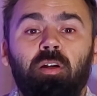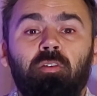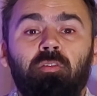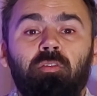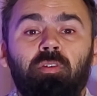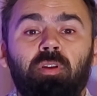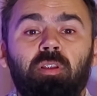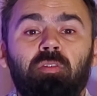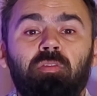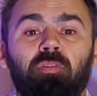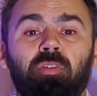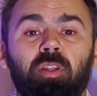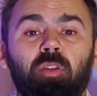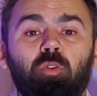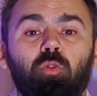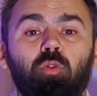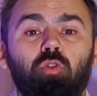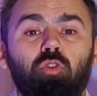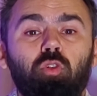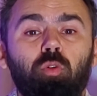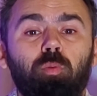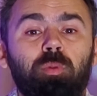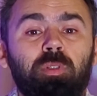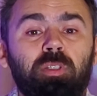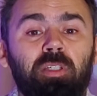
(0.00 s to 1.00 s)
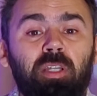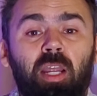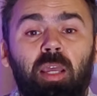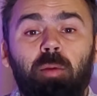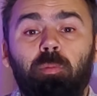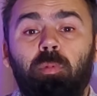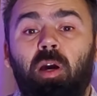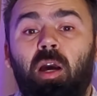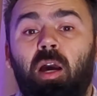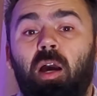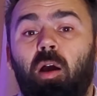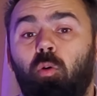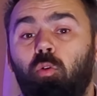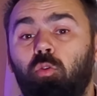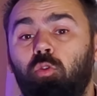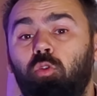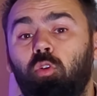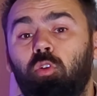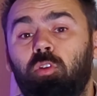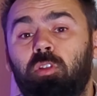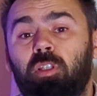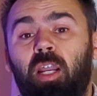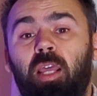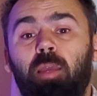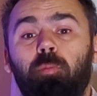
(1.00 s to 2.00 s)
Feel free to subscribe
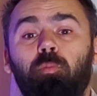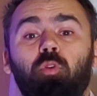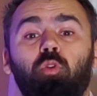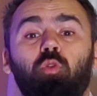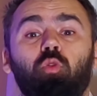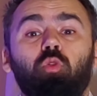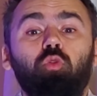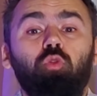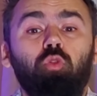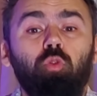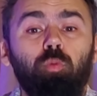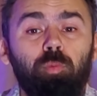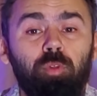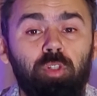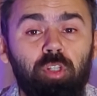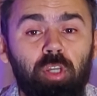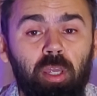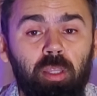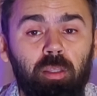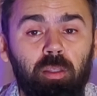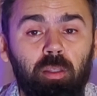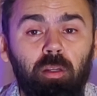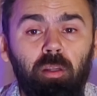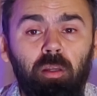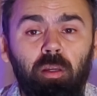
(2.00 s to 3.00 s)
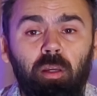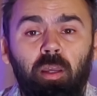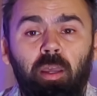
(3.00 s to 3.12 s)
AudioTribe YouTube channel